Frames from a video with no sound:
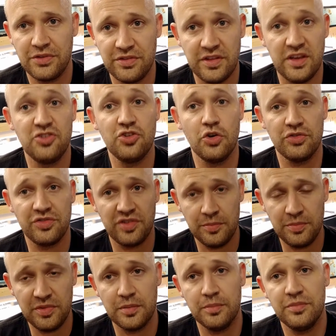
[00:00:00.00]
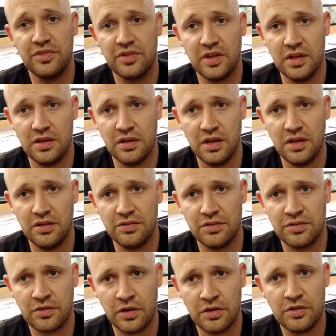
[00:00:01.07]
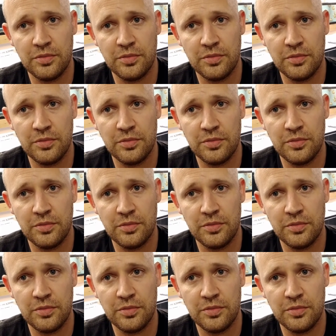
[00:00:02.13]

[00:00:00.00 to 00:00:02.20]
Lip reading: that they show symptoms and start